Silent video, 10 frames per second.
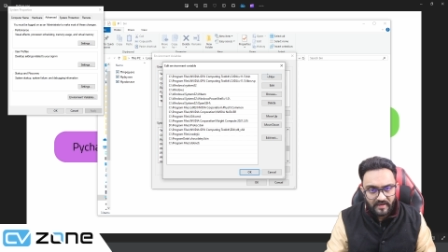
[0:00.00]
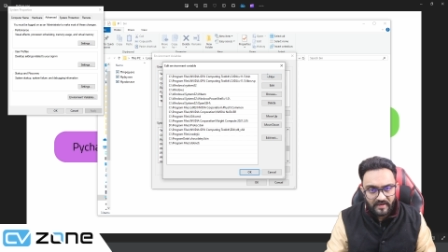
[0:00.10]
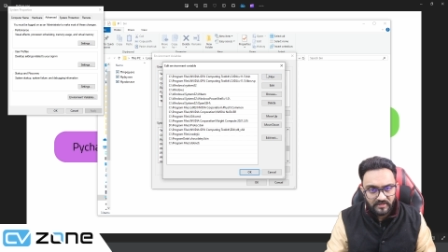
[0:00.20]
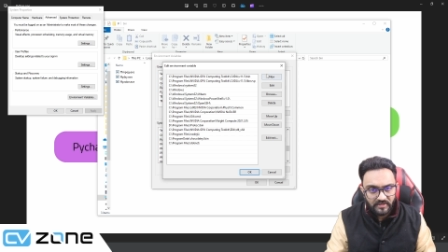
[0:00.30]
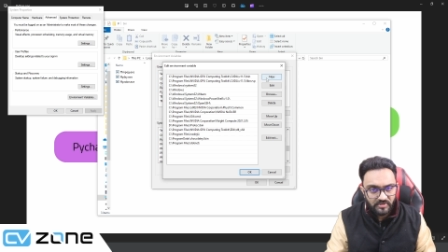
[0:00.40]

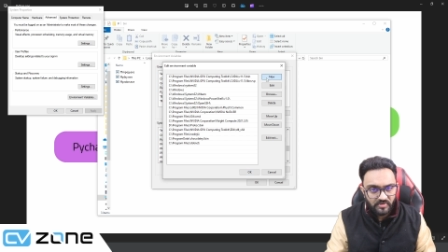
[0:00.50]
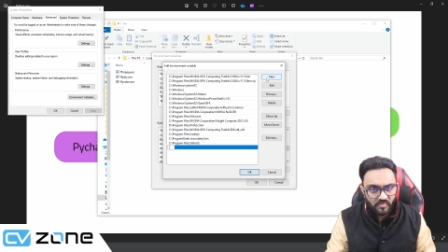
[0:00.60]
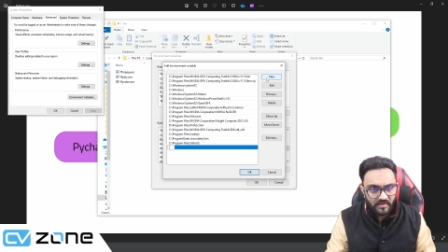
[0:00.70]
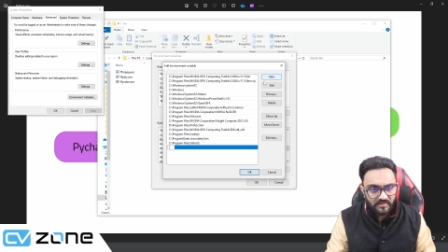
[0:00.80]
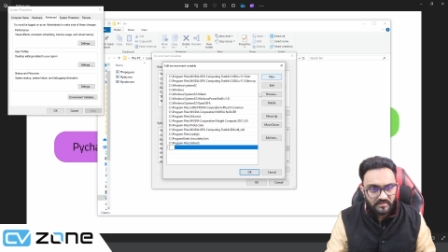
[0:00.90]
add a new
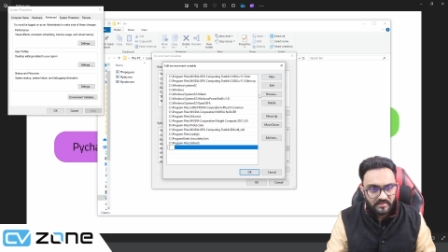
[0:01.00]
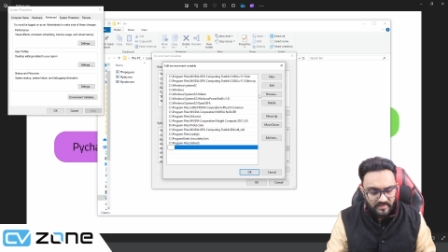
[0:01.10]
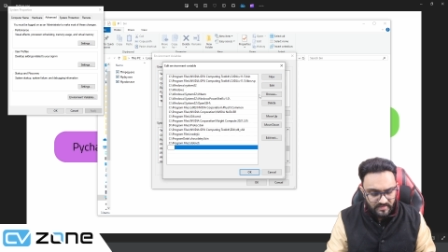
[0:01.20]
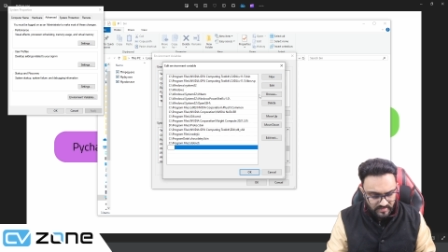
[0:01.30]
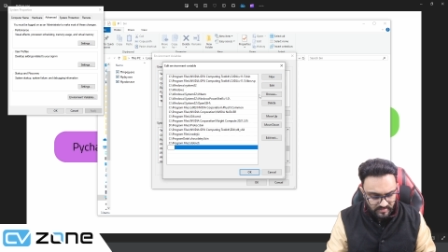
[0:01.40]
one,
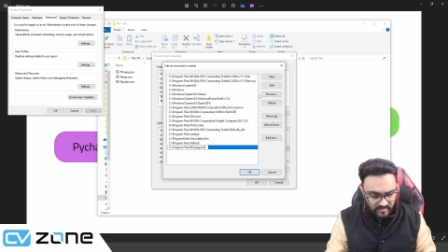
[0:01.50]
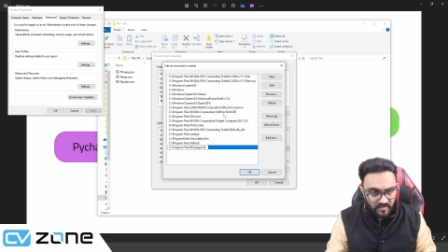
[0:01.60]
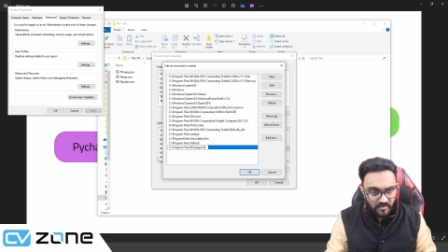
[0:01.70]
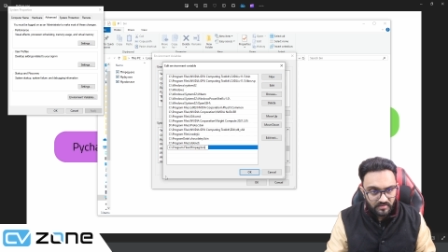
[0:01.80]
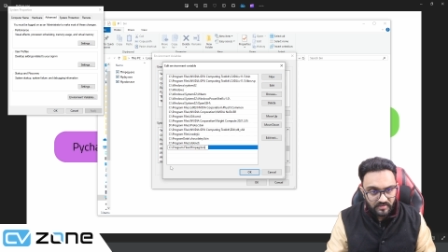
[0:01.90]
and
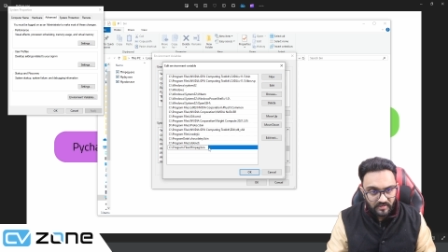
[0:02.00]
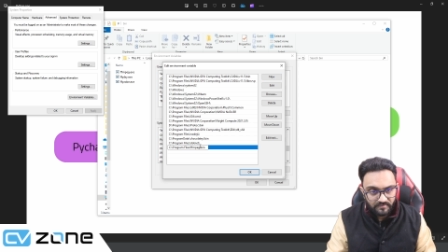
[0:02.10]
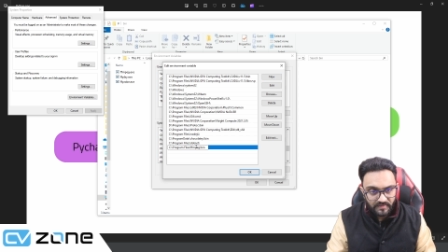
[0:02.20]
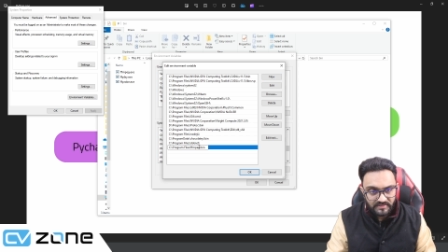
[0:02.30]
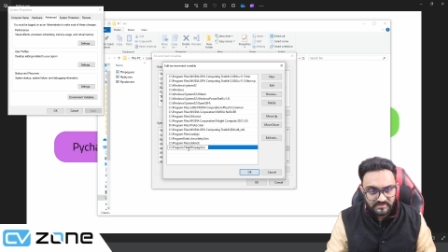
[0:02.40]
here you can
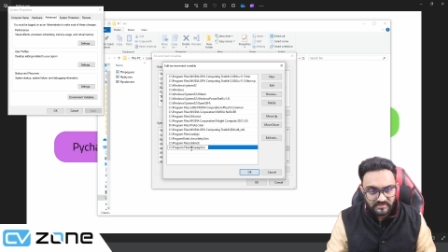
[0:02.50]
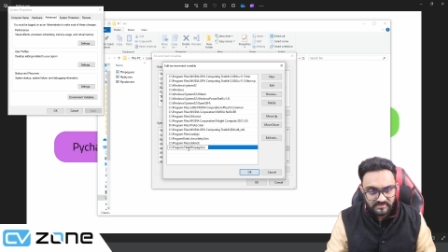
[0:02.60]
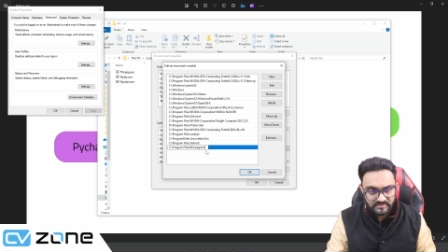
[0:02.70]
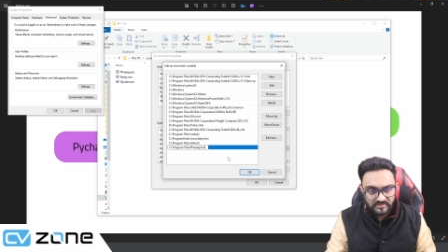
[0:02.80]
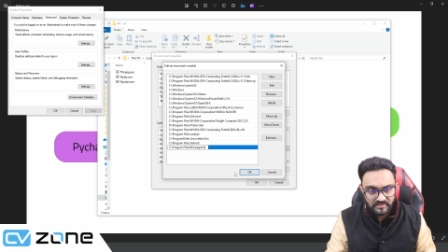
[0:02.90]
paste this